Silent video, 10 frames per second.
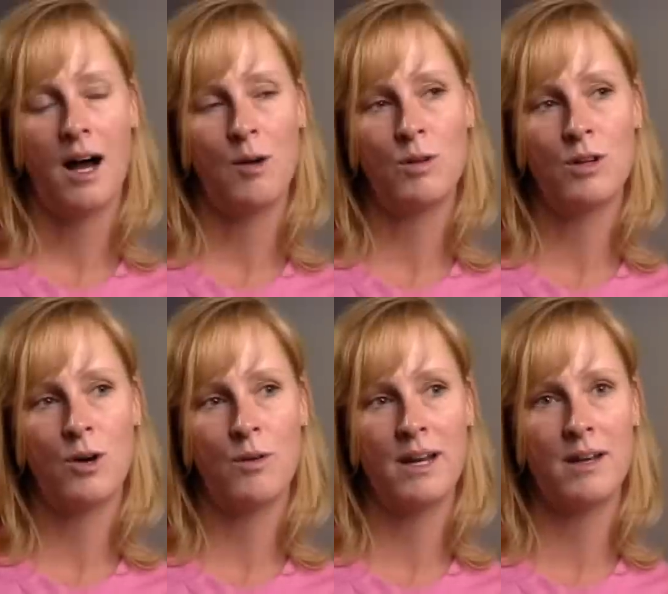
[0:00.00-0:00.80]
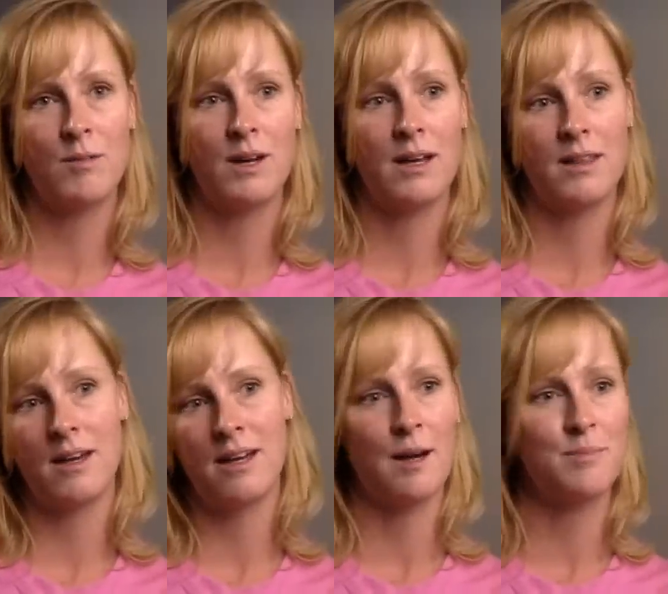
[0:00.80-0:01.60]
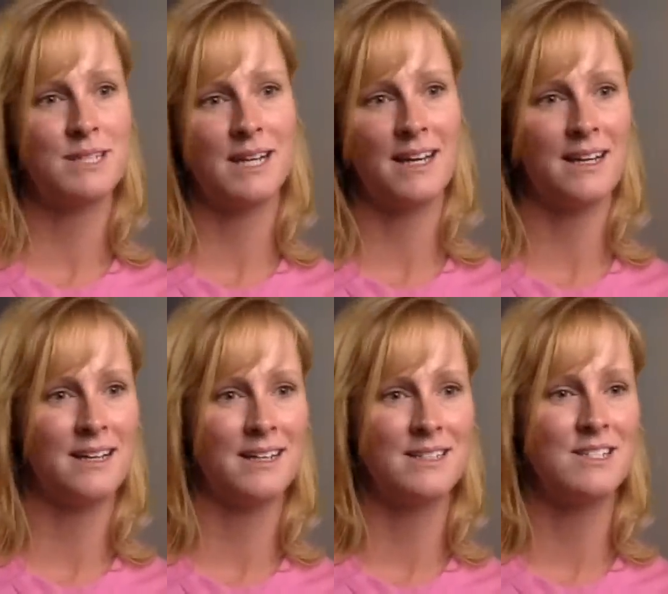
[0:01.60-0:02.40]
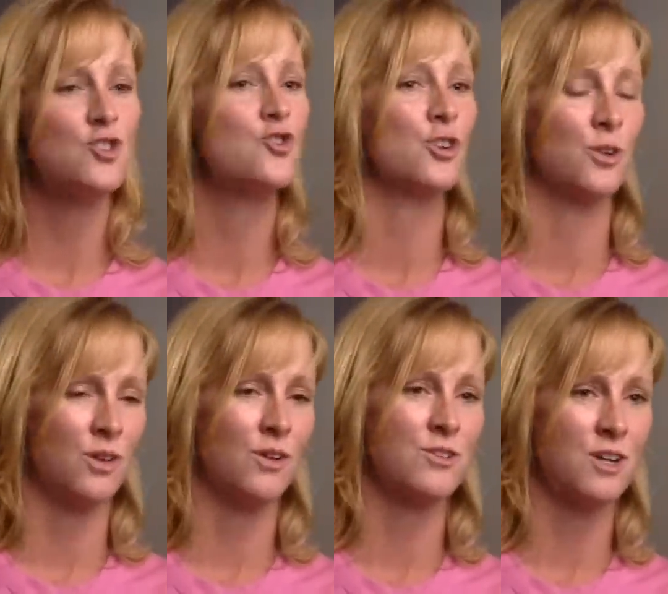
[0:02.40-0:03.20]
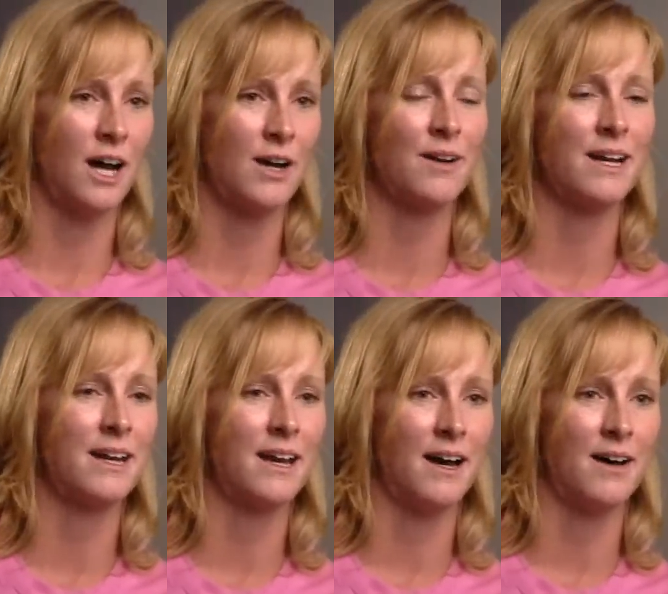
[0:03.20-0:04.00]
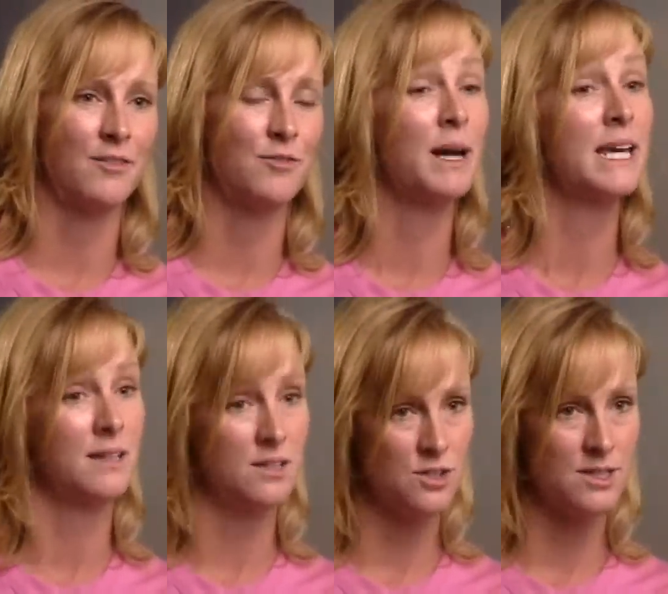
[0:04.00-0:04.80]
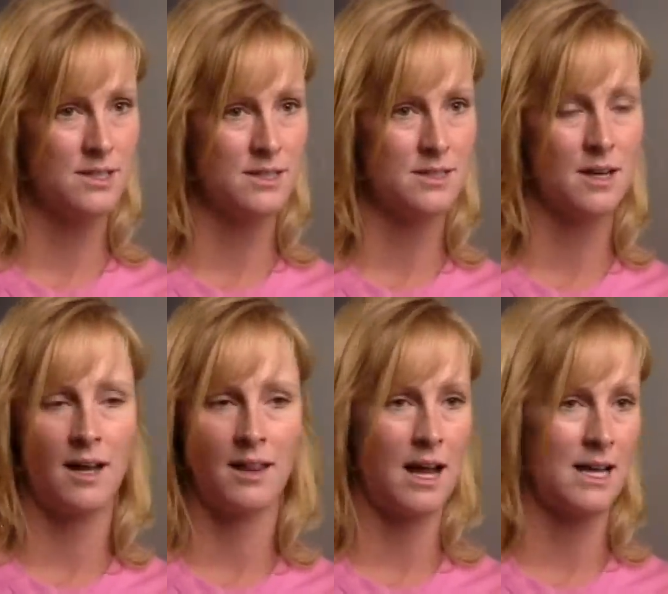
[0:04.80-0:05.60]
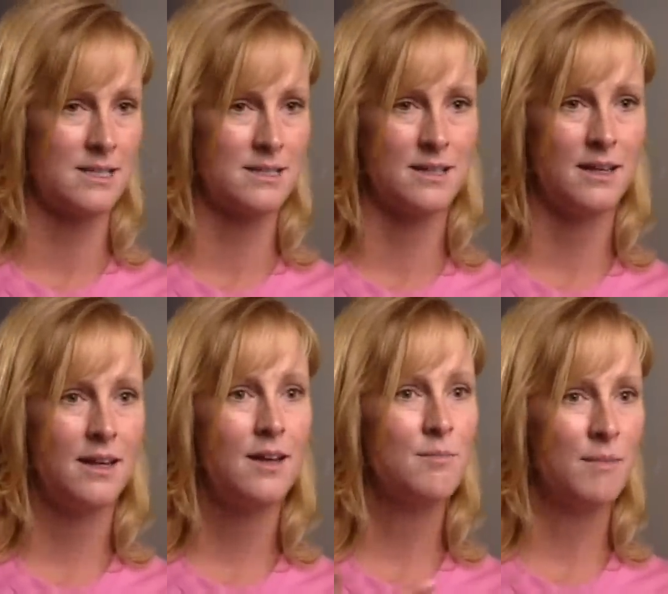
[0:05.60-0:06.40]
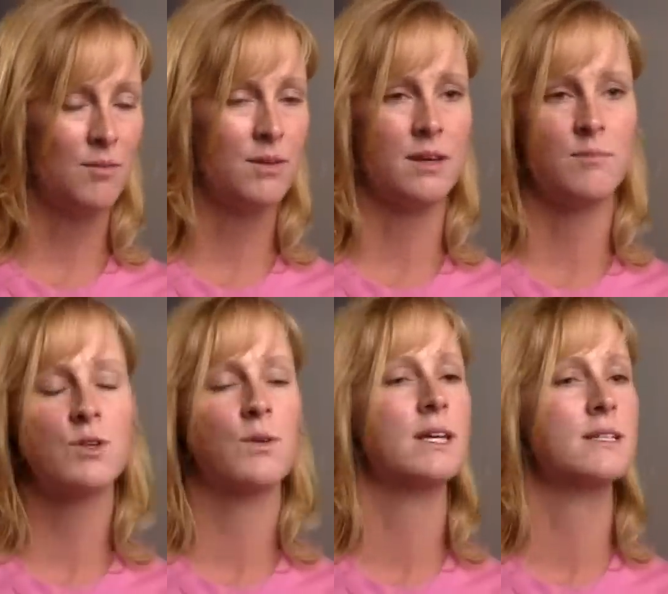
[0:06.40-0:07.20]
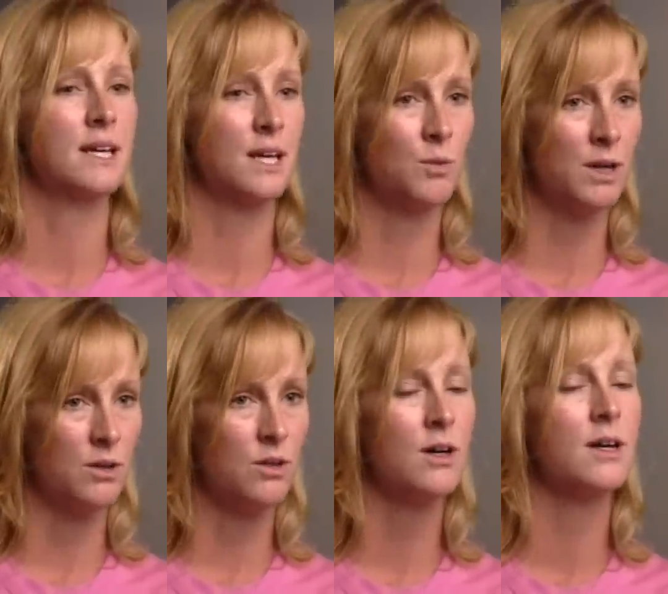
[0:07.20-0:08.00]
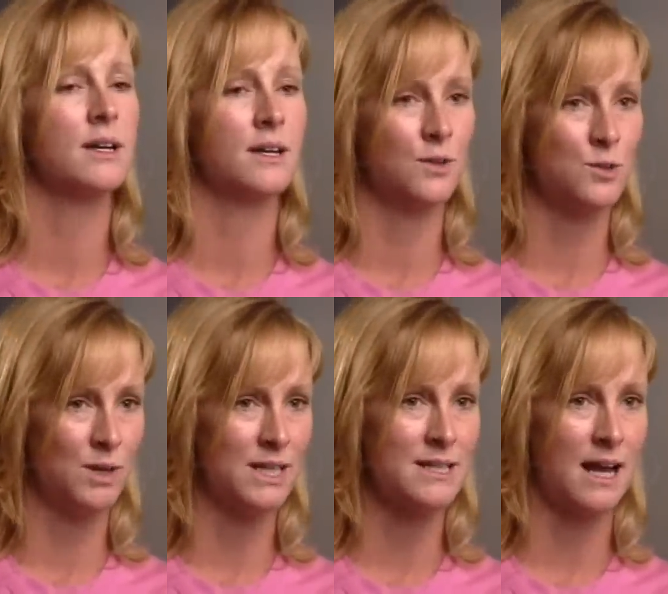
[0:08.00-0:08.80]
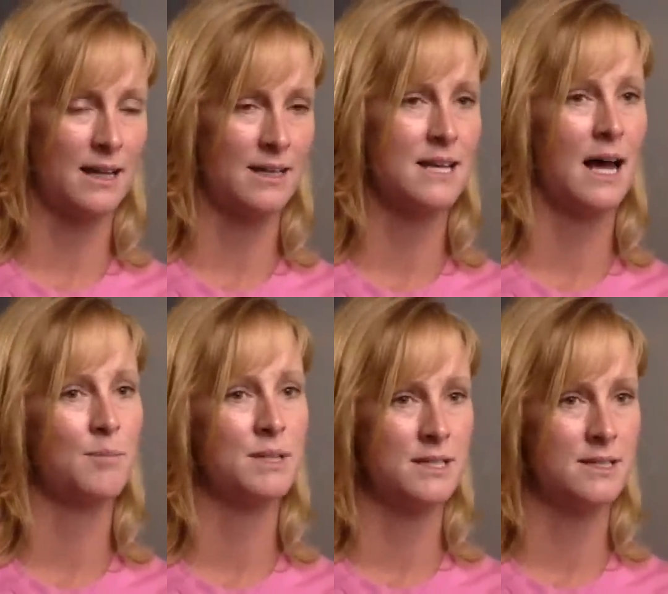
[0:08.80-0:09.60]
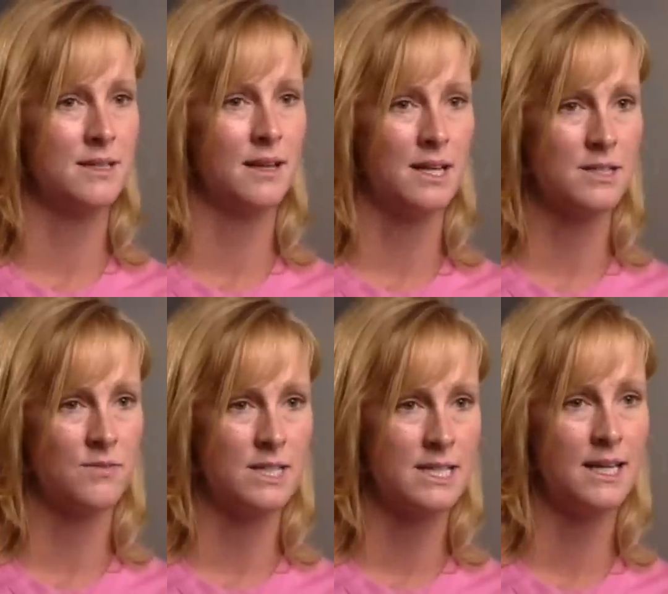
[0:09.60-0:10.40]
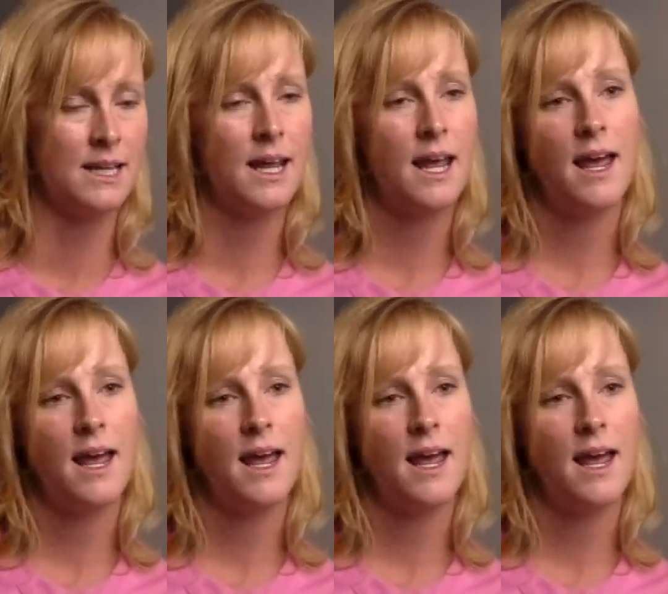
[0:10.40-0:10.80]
I will go in with an updated journal or diary of my condition since I last met with him, so he can take a quick look and he knows what exactly has happened since the last visit.